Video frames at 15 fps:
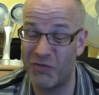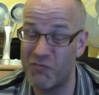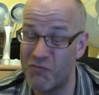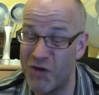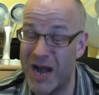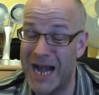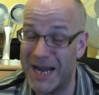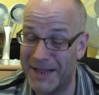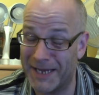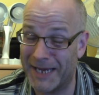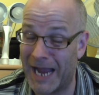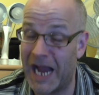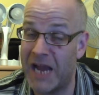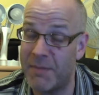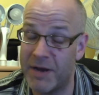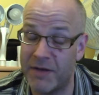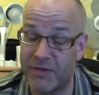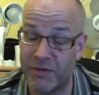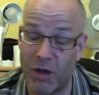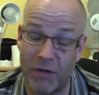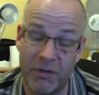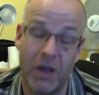and really the gaming
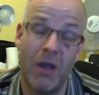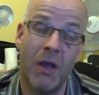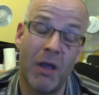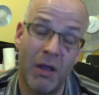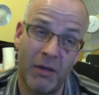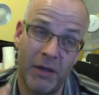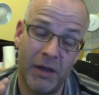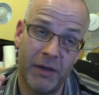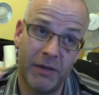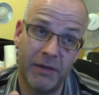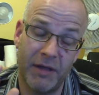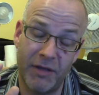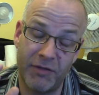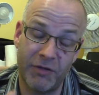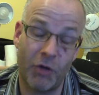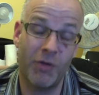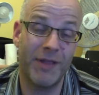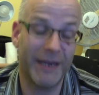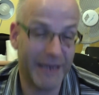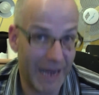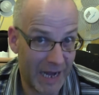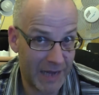side, sorry,
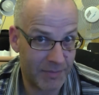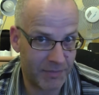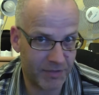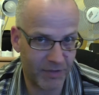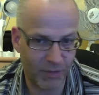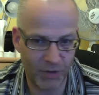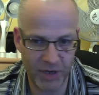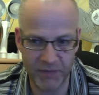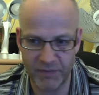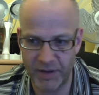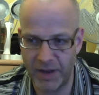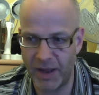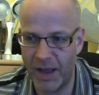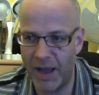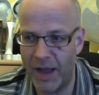the game side of it,